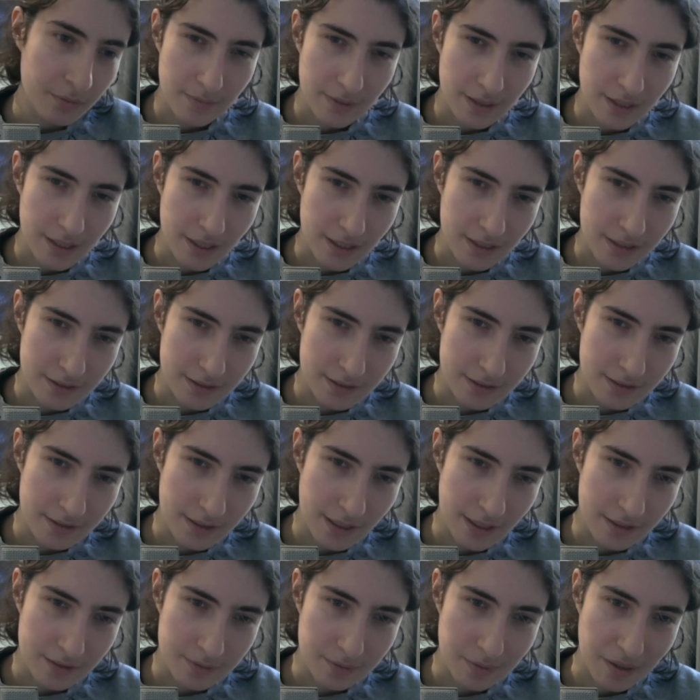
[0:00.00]
because
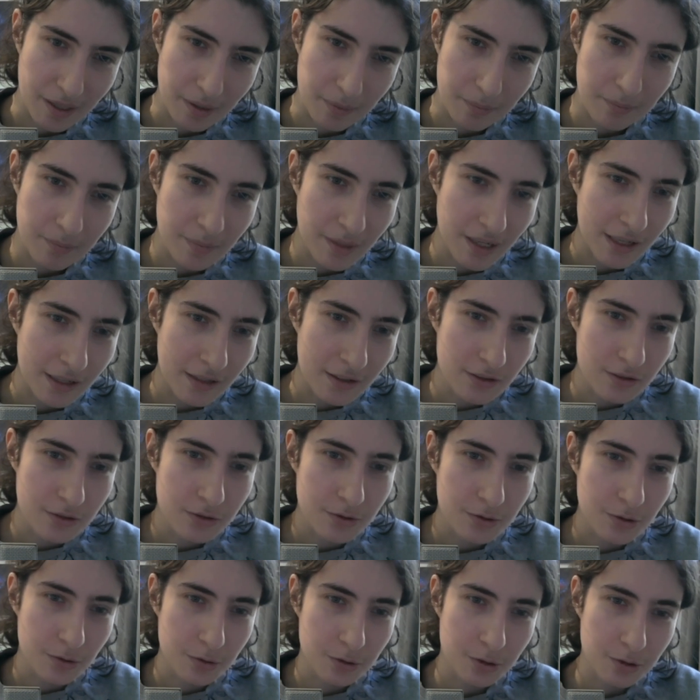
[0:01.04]
that is my main
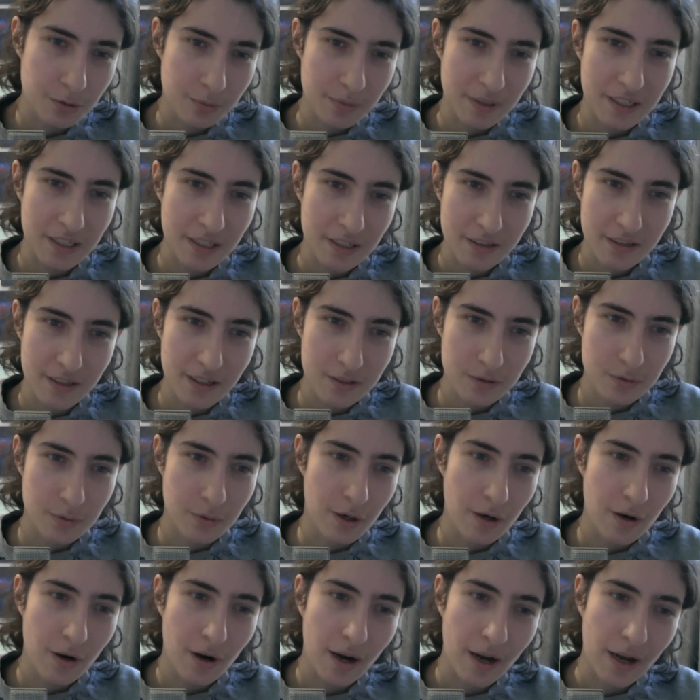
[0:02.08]
social media. That's
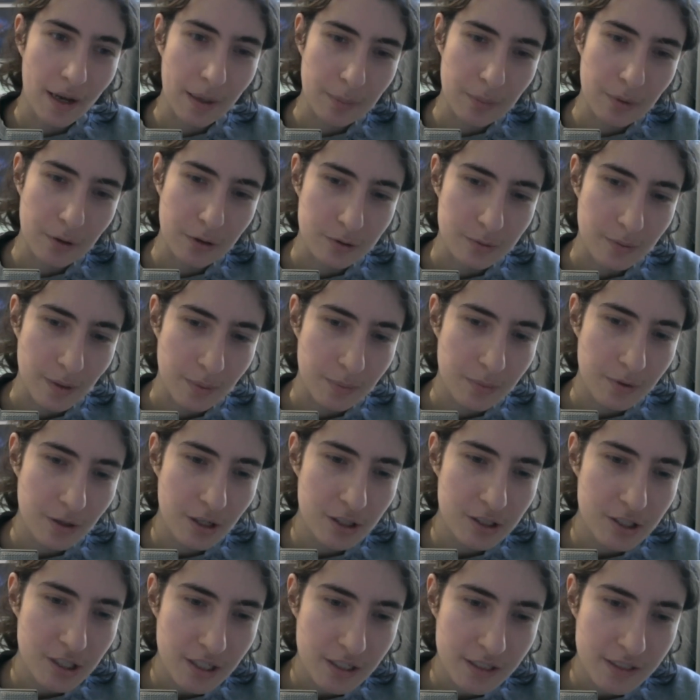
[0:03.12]
where I post my
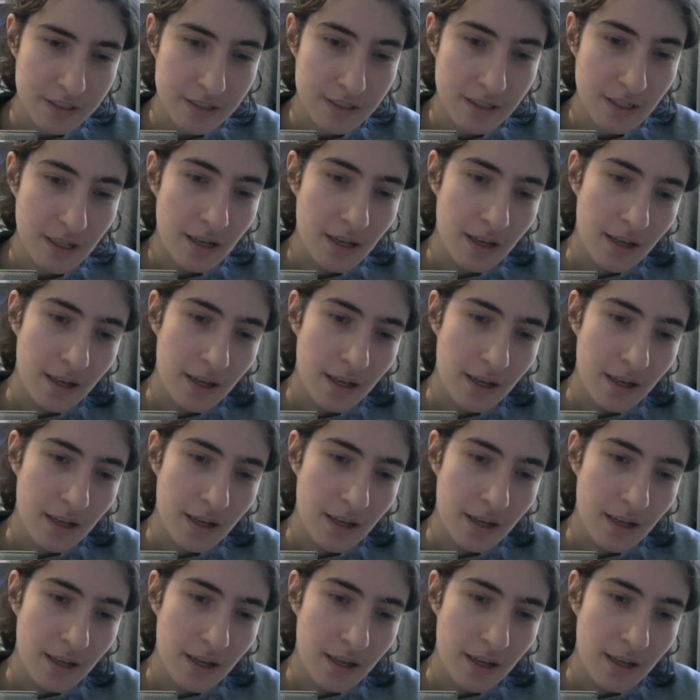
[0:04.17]
projects.